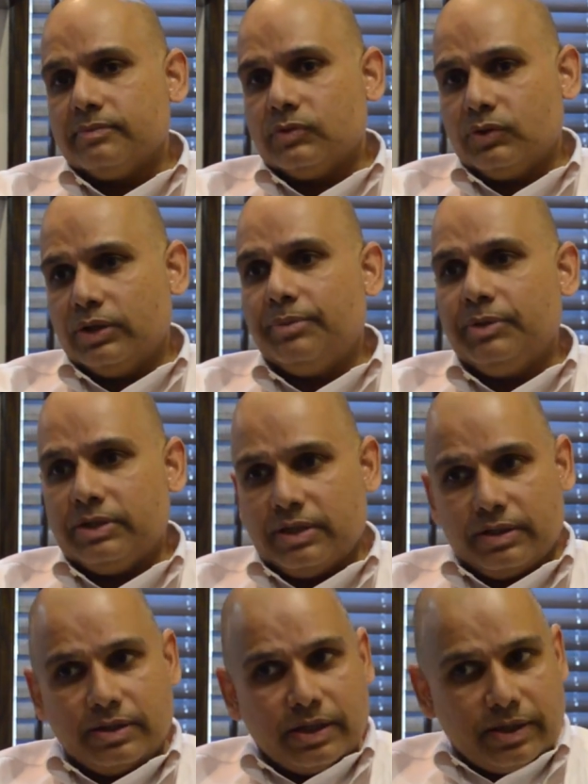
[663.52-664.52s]
So that means
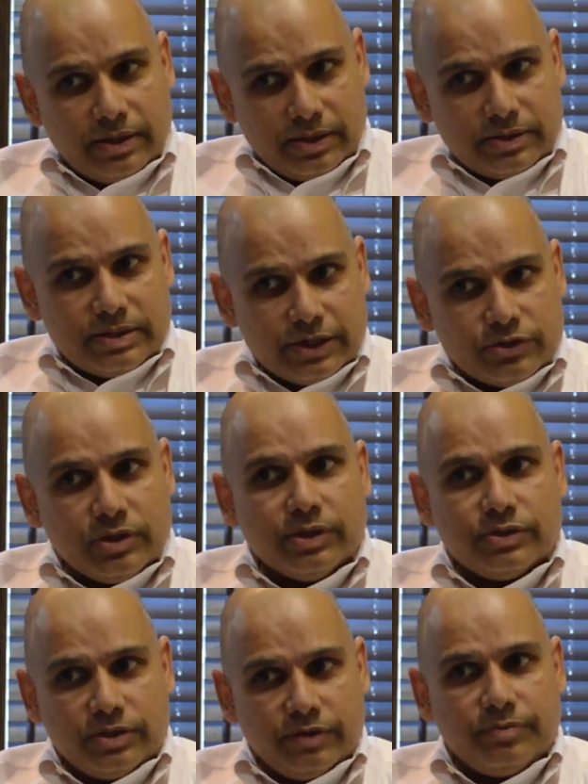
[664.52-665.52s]
that it's
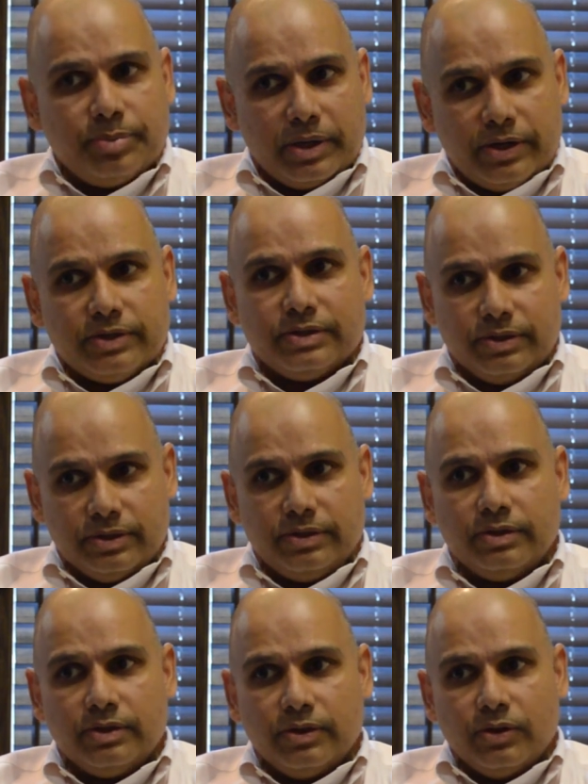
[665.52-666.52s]
actually achieved parity
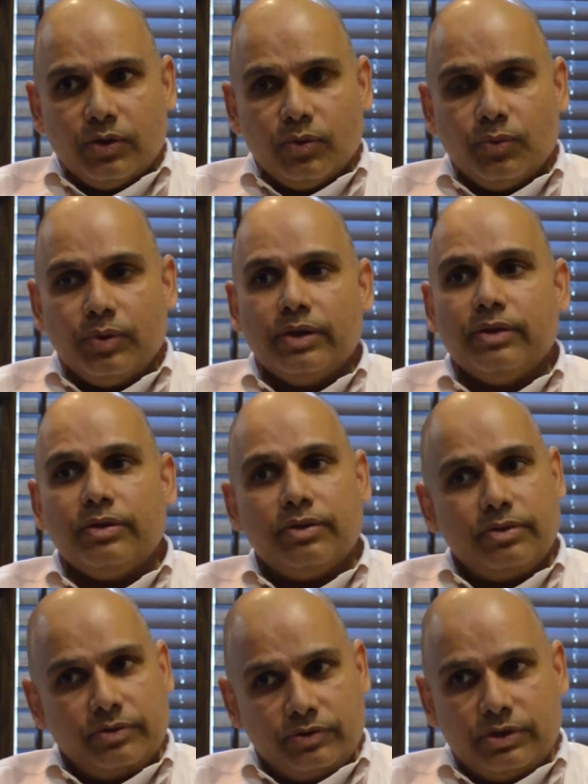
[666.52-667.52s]

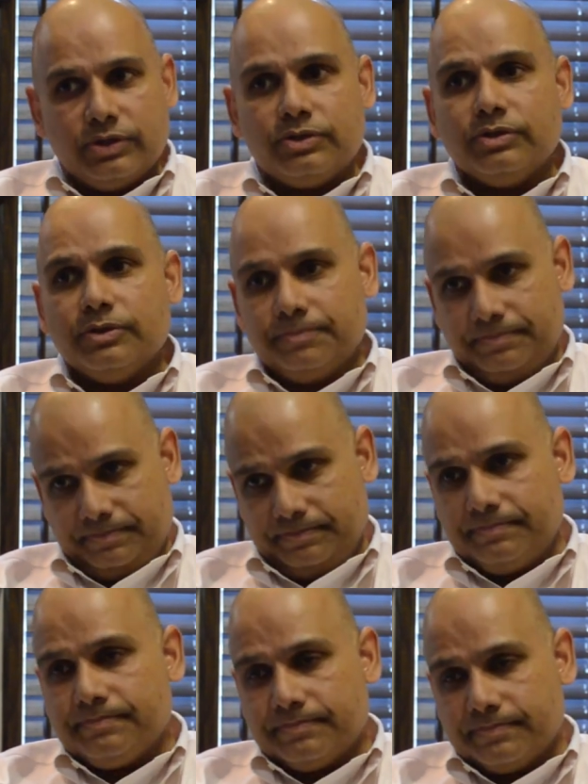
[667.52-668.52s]
with traditional.
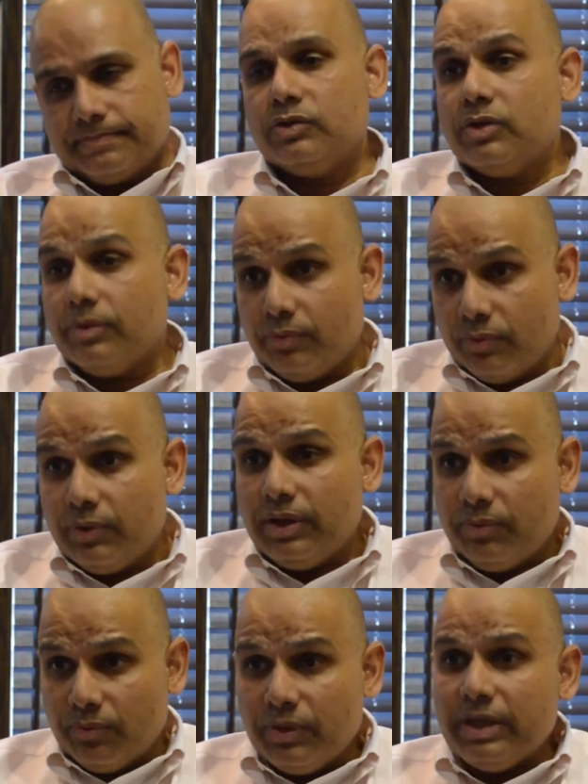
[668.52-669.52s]
Because
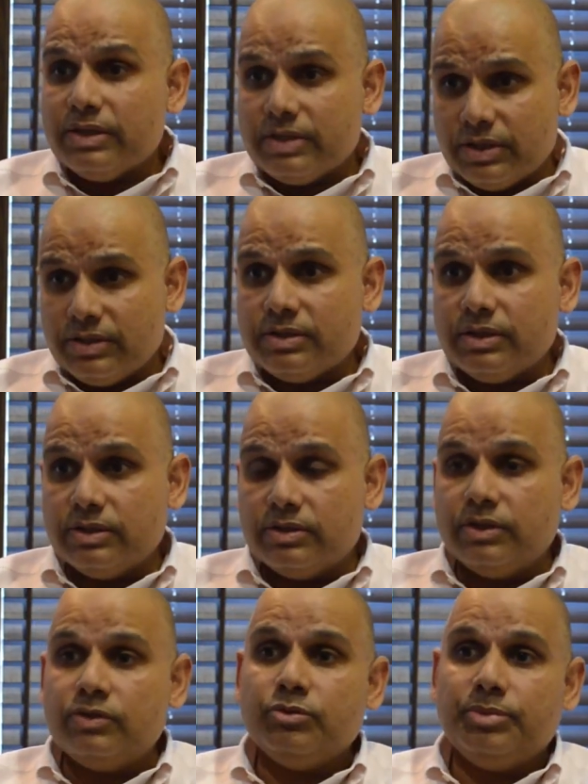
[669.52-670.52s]
we as agencies
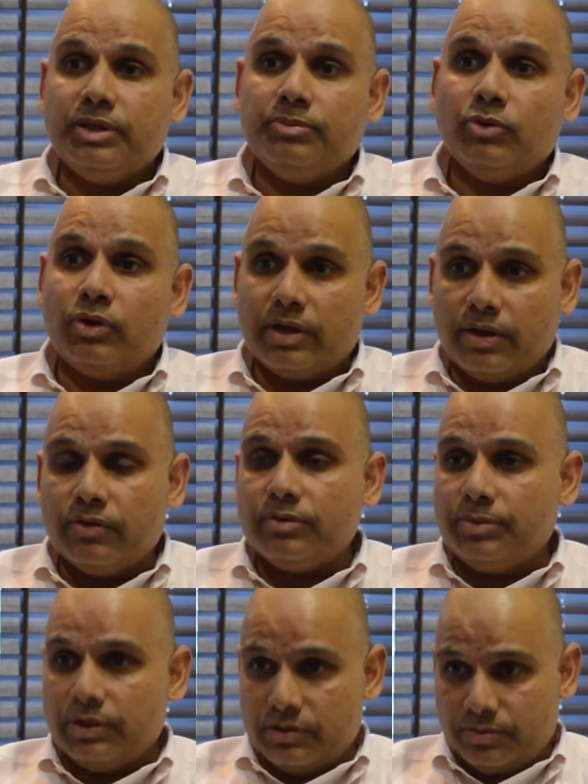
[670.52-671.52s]
need to be more
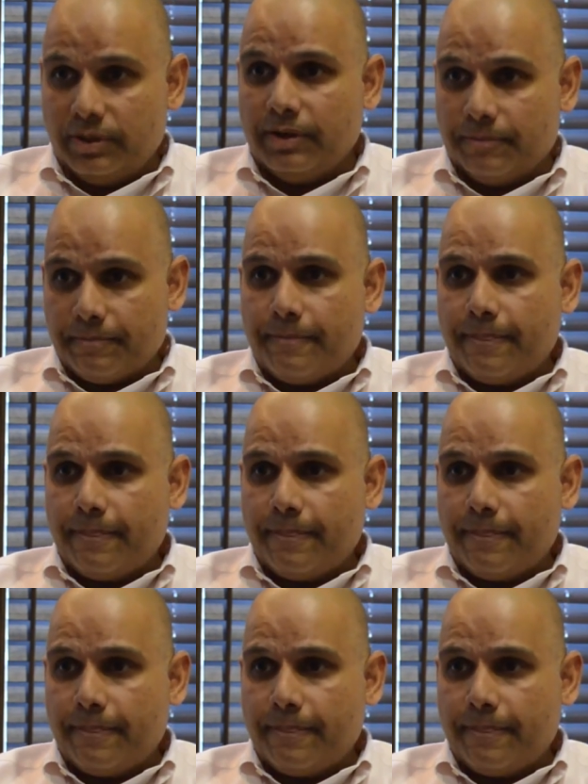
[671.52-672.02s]
accountable as well.